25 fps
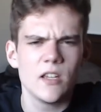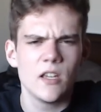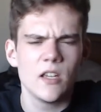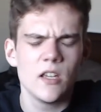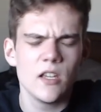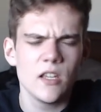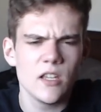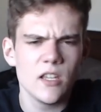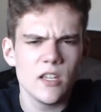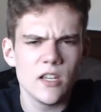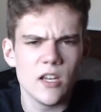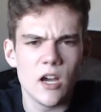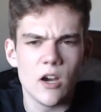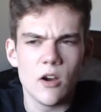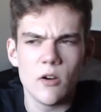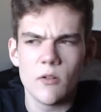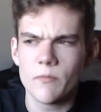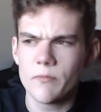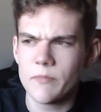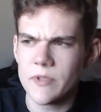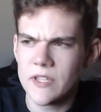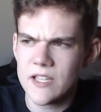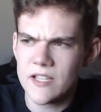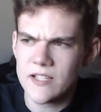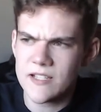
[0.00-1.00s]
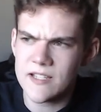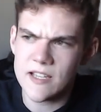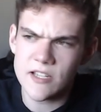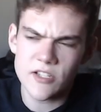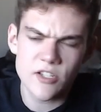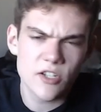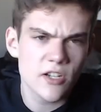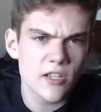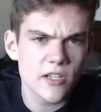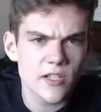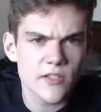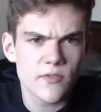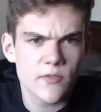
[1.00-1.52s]
you know, because
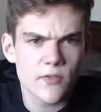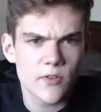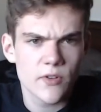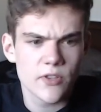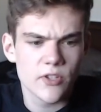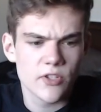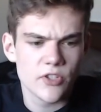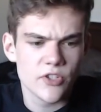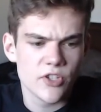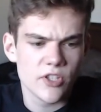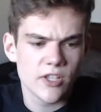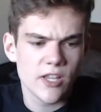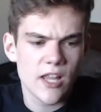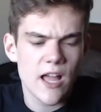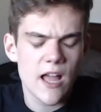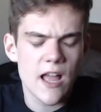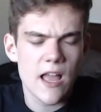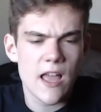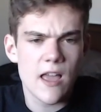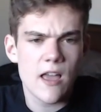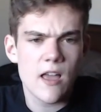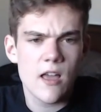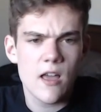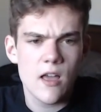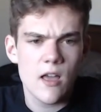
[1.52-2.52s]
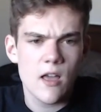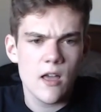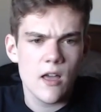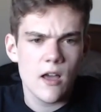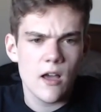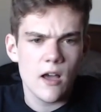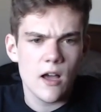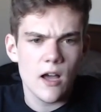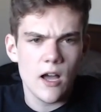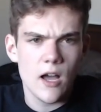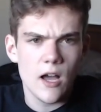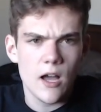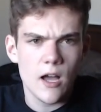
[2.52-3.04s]
yesterday was 4th of July,
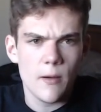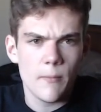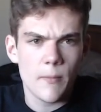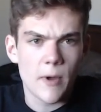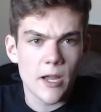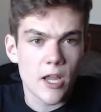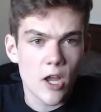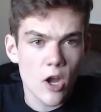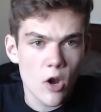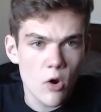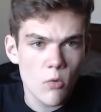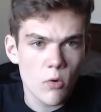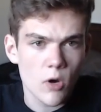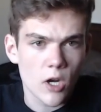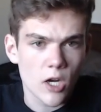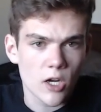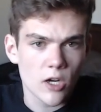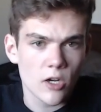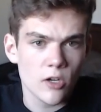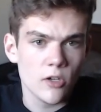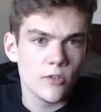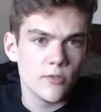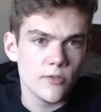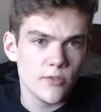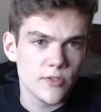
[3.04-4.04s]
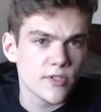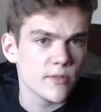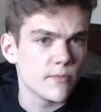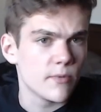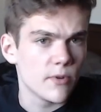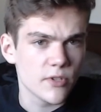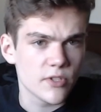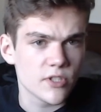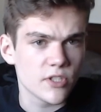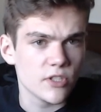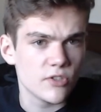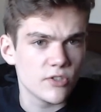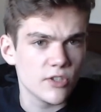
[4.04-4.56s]
my coworker who's
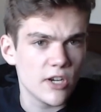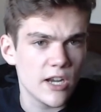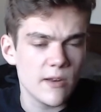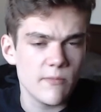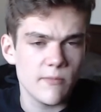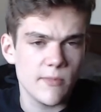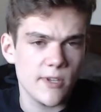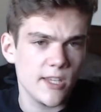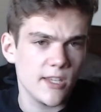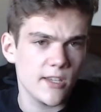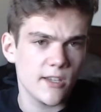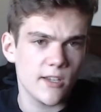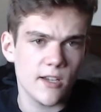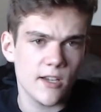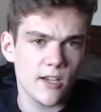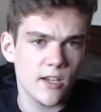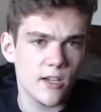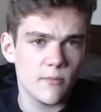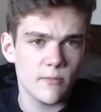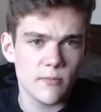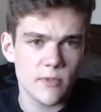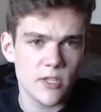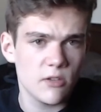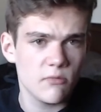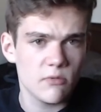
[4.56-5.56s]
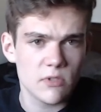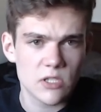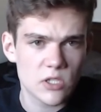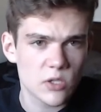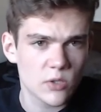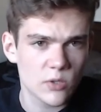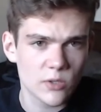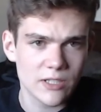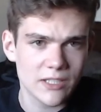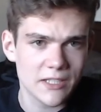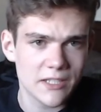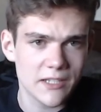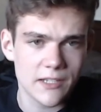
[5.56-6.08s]
supposed to train me, he was
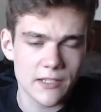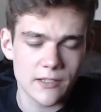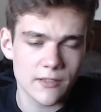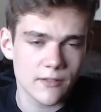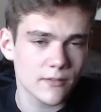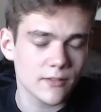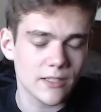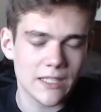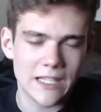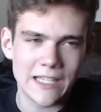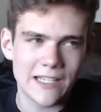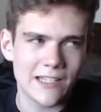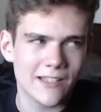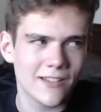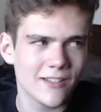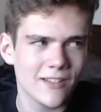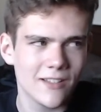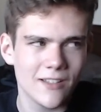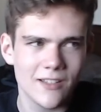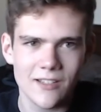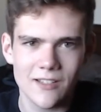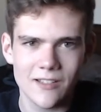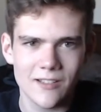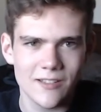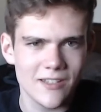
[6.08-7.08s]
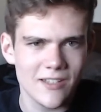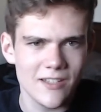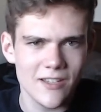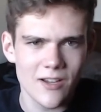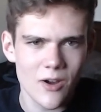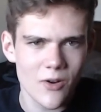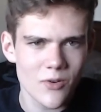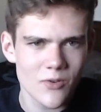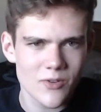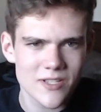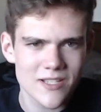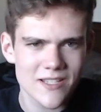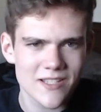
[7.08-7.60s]
totally like, he
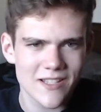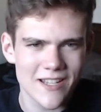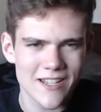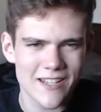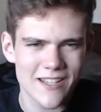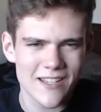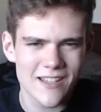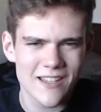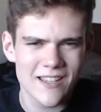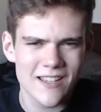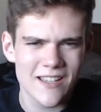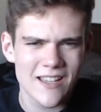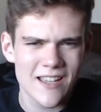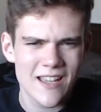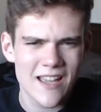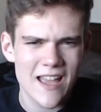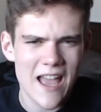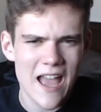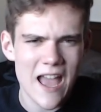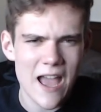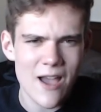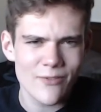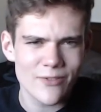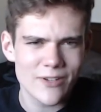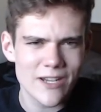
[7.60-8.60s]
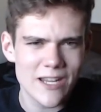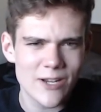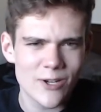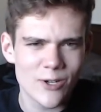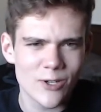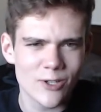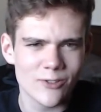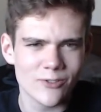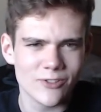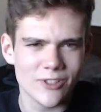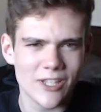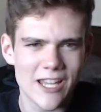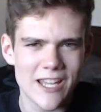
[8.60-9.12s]
owns like half an acre
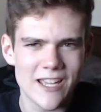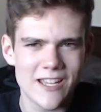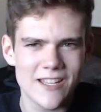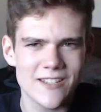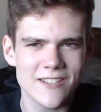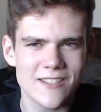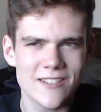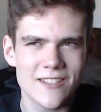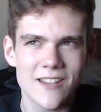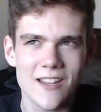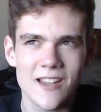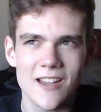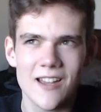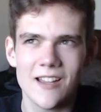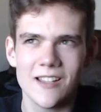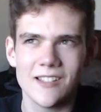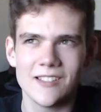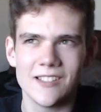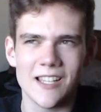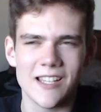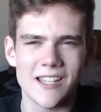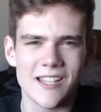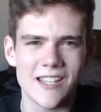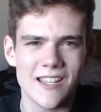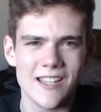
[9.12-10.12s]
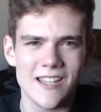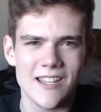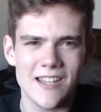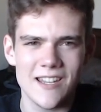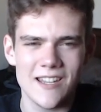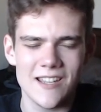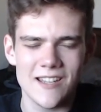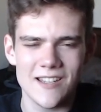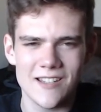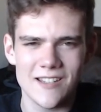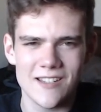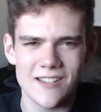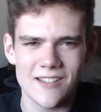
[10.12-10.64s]
of land, like
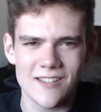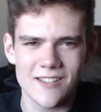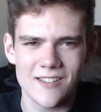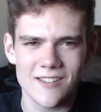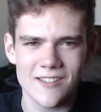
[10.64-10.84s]
in